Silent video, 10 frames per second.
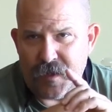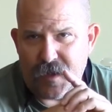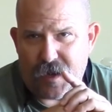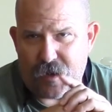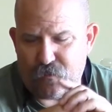
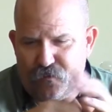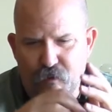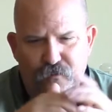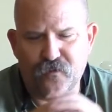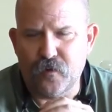And there's no
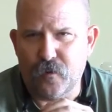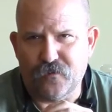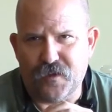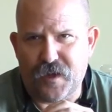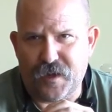
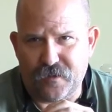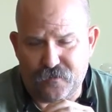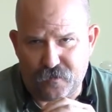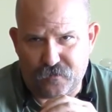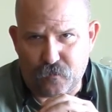pseudoscience
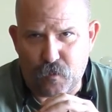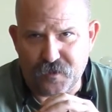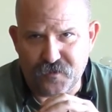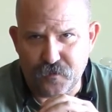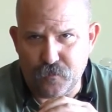that's
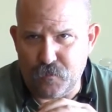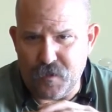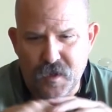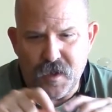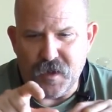going to
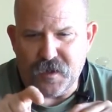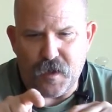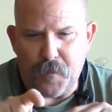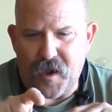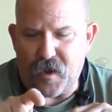
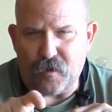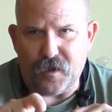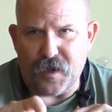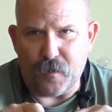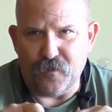come out
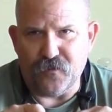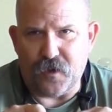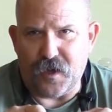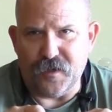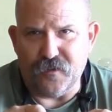on
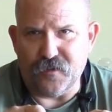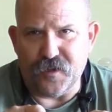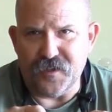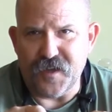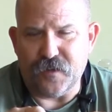Amazon that's going
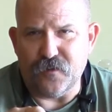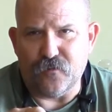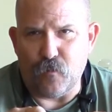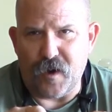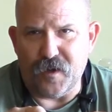to take
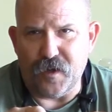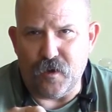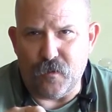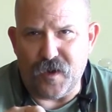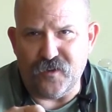this
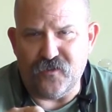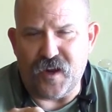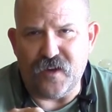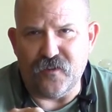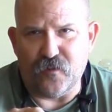radio and
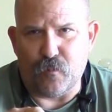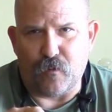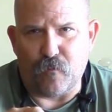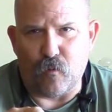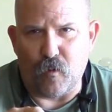change its
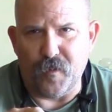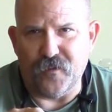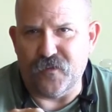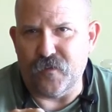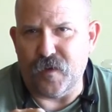
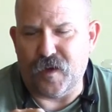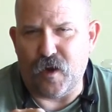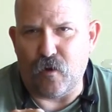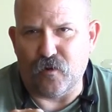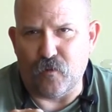performance
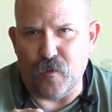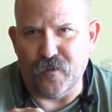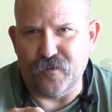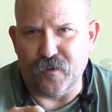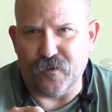
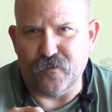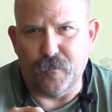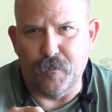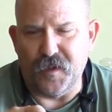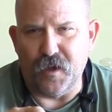characteristics
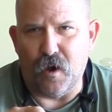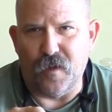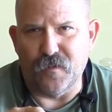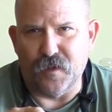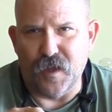
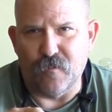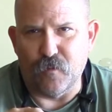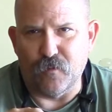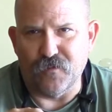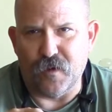beyond the
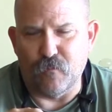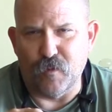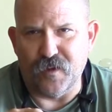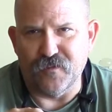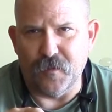levels of
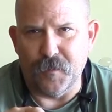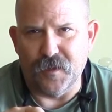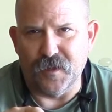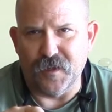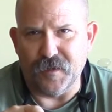
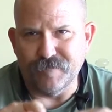reasonability.